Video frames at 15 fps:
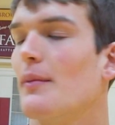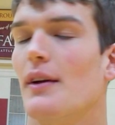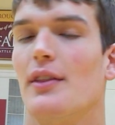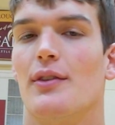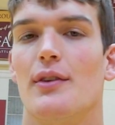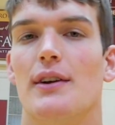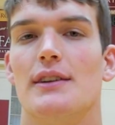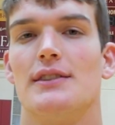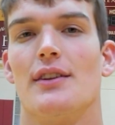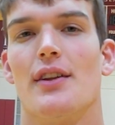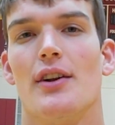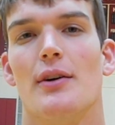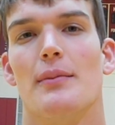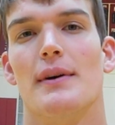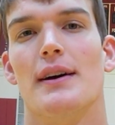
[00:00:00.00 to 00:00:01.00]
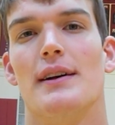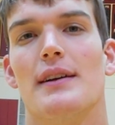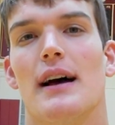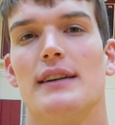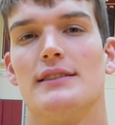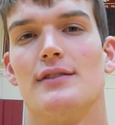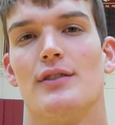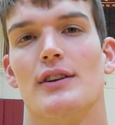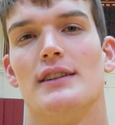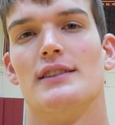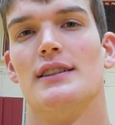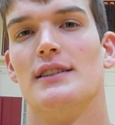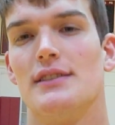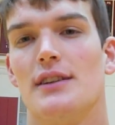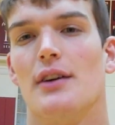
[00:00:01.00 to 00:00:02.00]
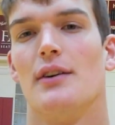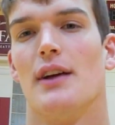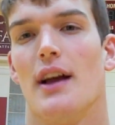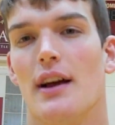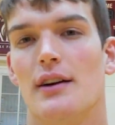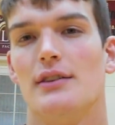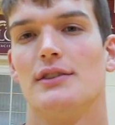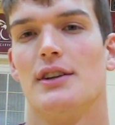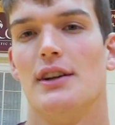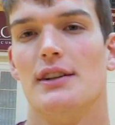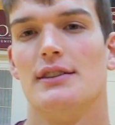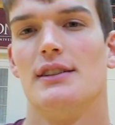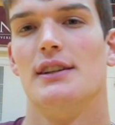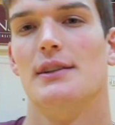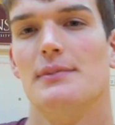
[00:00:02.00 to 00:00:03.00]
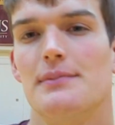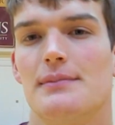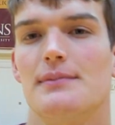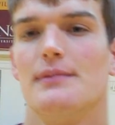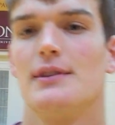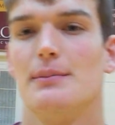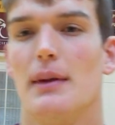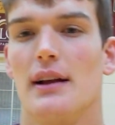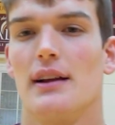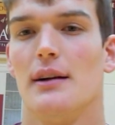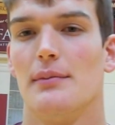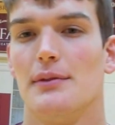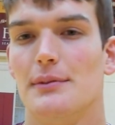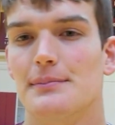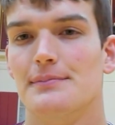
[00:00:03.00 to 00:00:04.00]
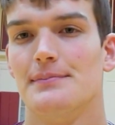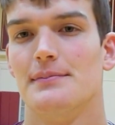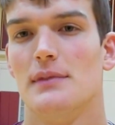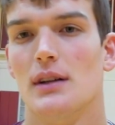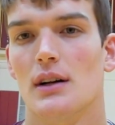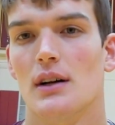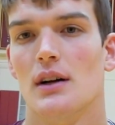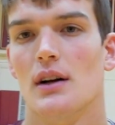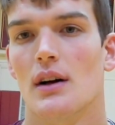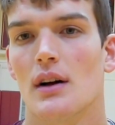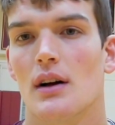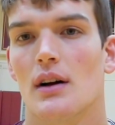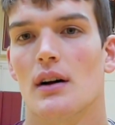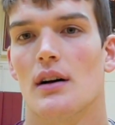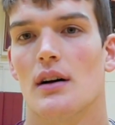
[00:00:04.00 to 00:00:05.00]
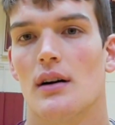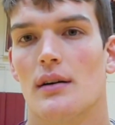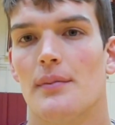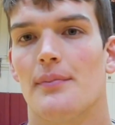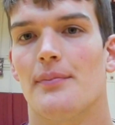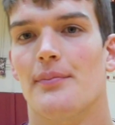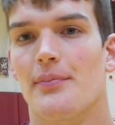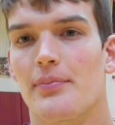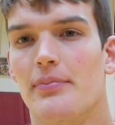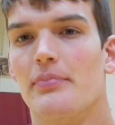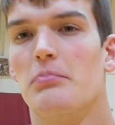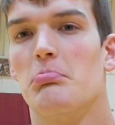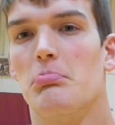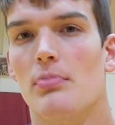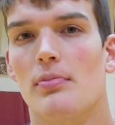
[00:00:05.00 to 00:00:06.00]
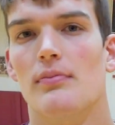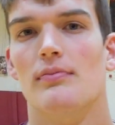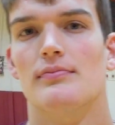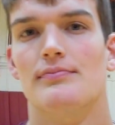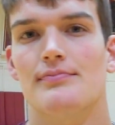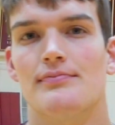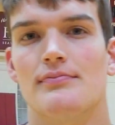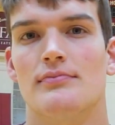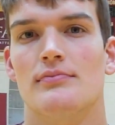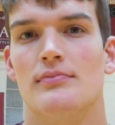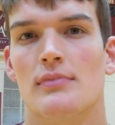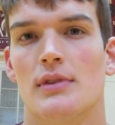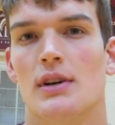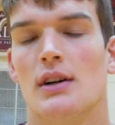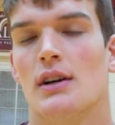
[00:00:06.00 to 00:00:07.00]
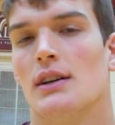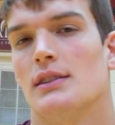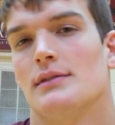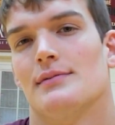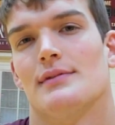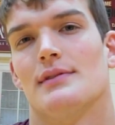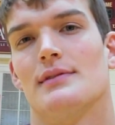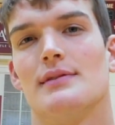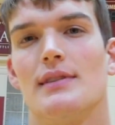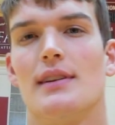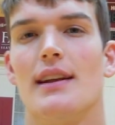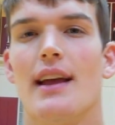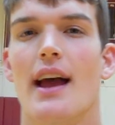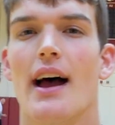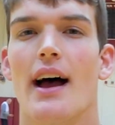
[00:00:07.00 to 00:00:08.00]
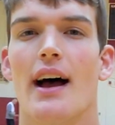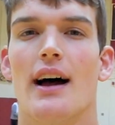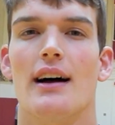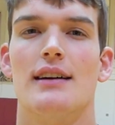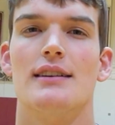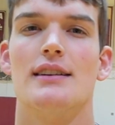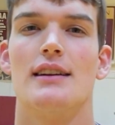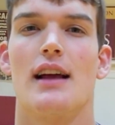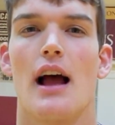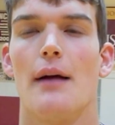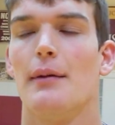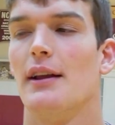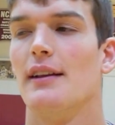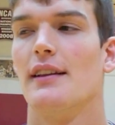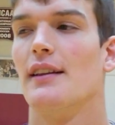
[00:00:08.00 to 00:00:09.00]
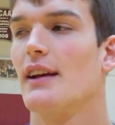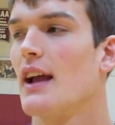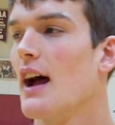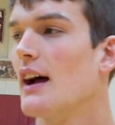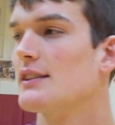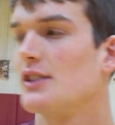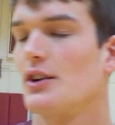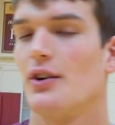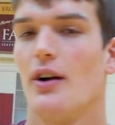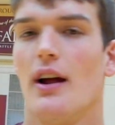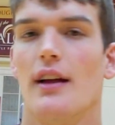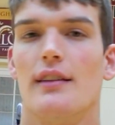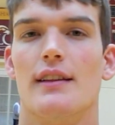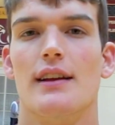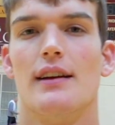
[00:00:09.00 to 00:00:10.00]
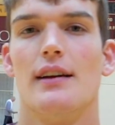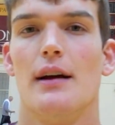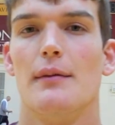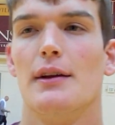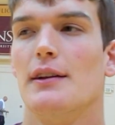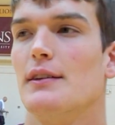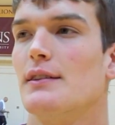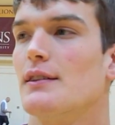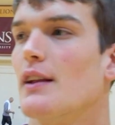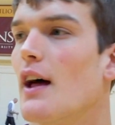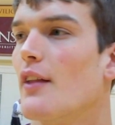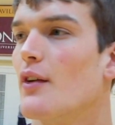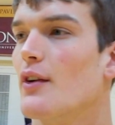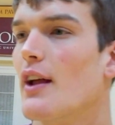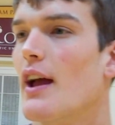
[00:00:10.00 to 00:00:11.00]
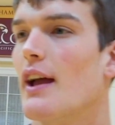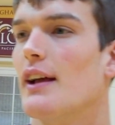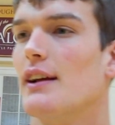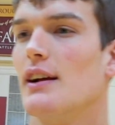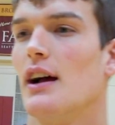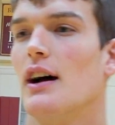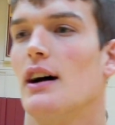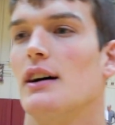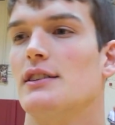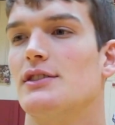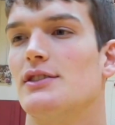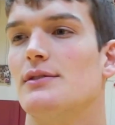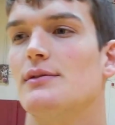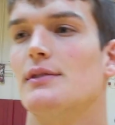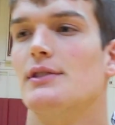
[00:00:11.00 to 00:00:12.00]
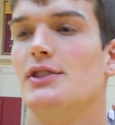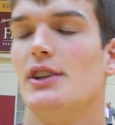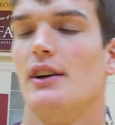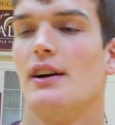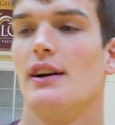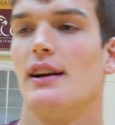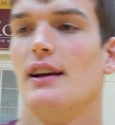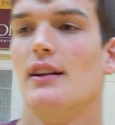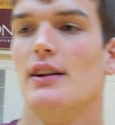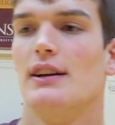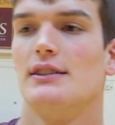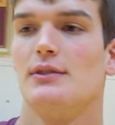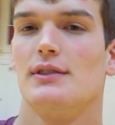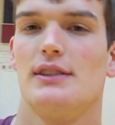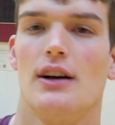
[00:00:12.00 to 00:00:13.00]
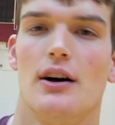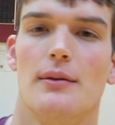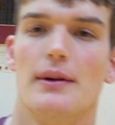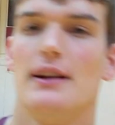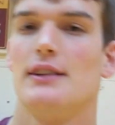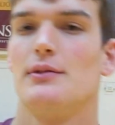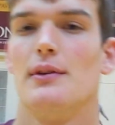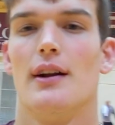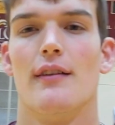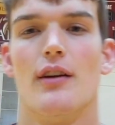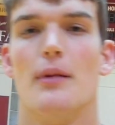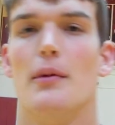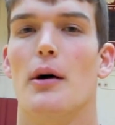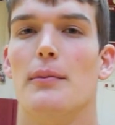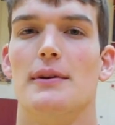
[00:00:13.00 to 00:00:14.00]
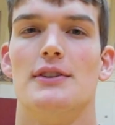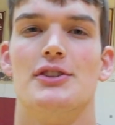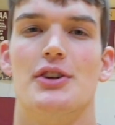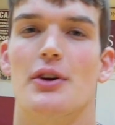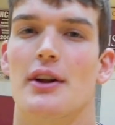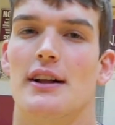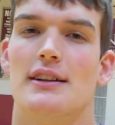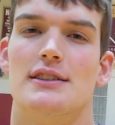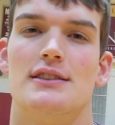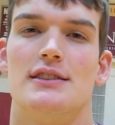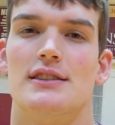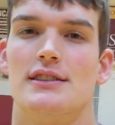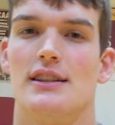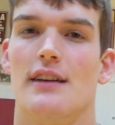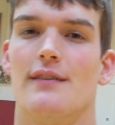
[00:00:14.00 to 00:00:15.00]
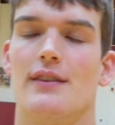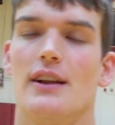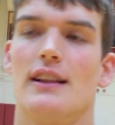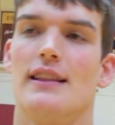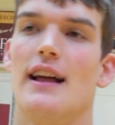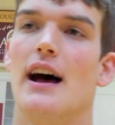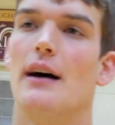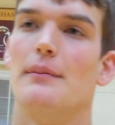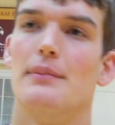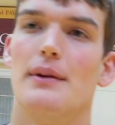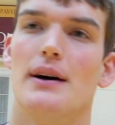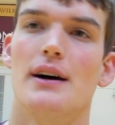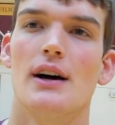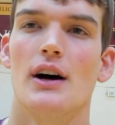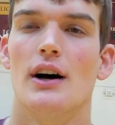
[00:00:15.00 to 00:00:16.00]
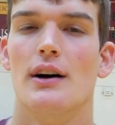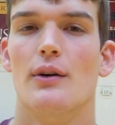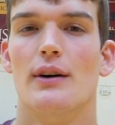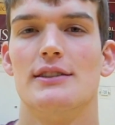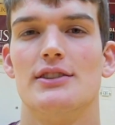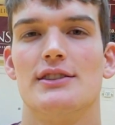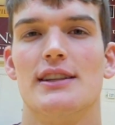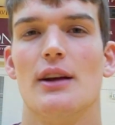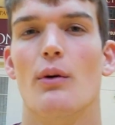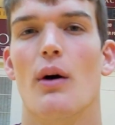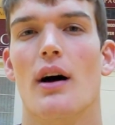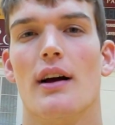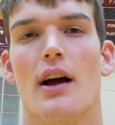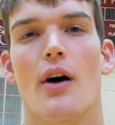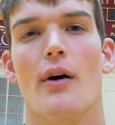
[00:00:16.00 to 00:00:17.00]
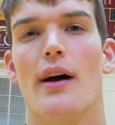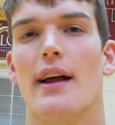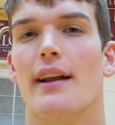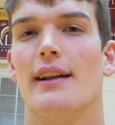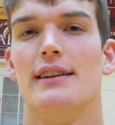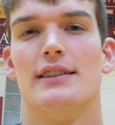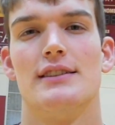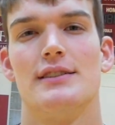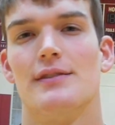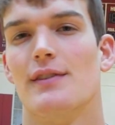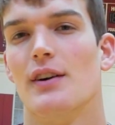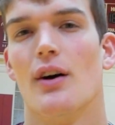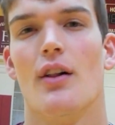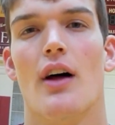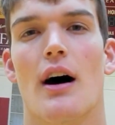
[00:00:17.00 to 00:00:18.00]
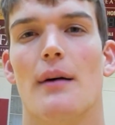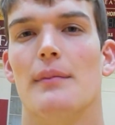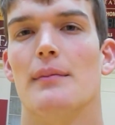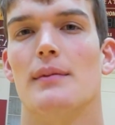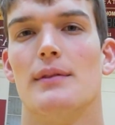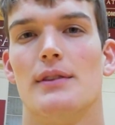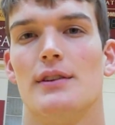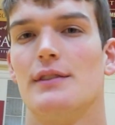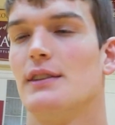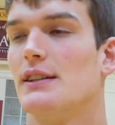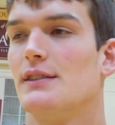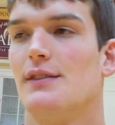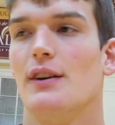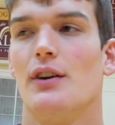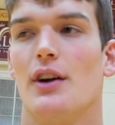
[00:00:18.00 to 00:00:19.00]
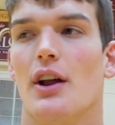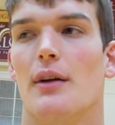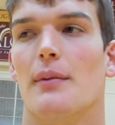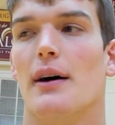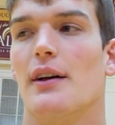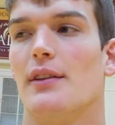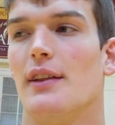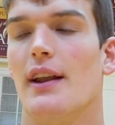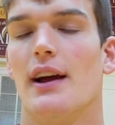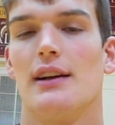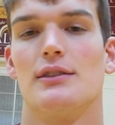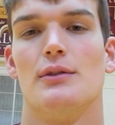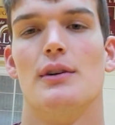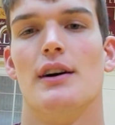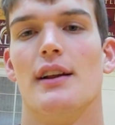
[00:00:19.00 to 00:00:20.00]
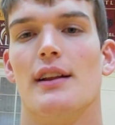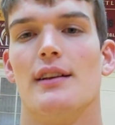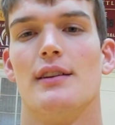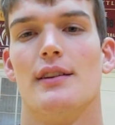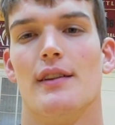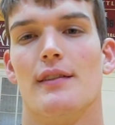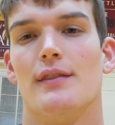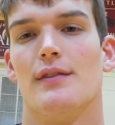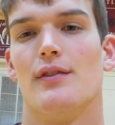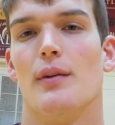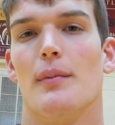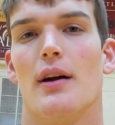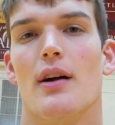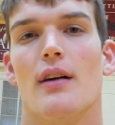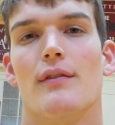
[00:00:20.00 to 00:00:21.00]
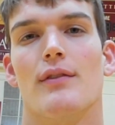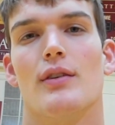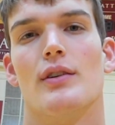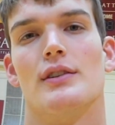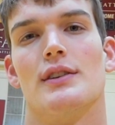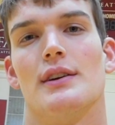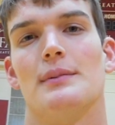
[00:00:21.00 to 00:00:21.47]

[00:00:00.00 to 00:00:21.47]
my threes a little bit as of recent, so yeah, it was good to see. How big a role is a confidence play in outside shooting like that? Was that something you can build on? Yeah, I mean, the guys are great. The other day, Gillies was telling me just whenever I'm open shooting, stuff like that. But once you see one go in, it just feels a lot. You just feel good about the next one and from there on forth.